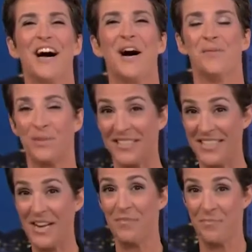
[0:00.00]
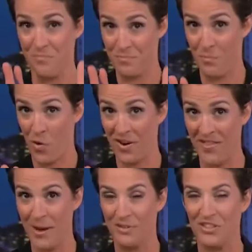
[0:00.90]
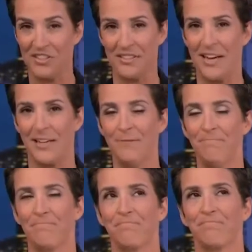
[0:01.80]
Uh, we'll see. More on them in just a second.